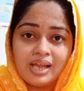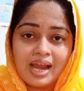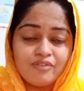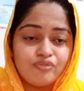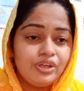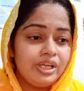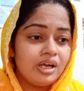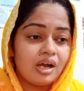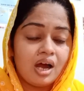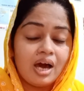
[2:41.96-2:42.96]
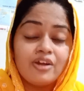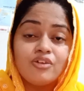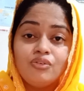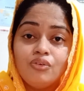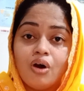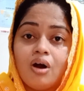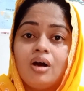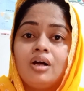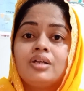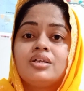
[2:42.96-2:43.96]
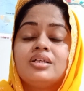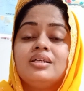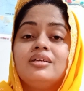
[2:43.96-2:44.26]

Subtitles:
and we are not